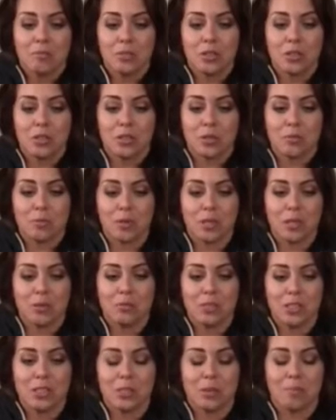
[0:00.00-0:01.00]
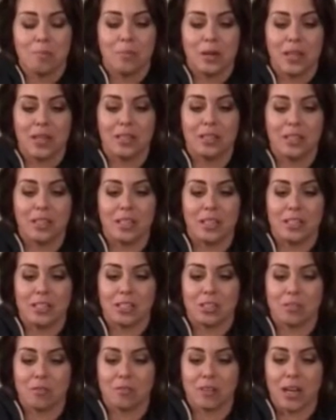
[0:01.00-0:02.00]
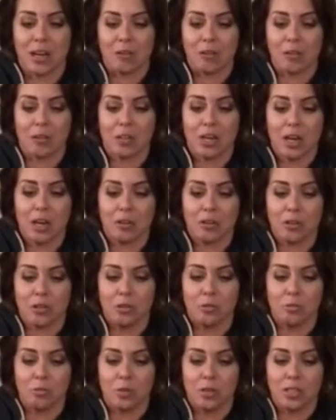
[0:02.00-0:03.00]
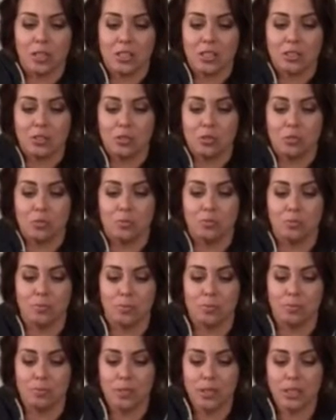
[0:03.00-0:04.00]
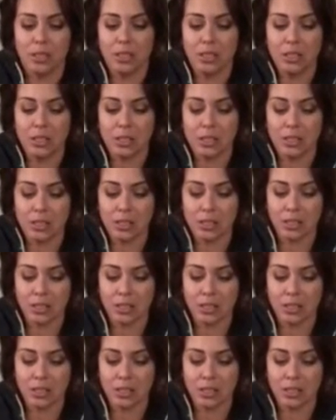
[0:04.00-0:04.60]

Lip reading: but you can pretty much bend each flower how you want it to be.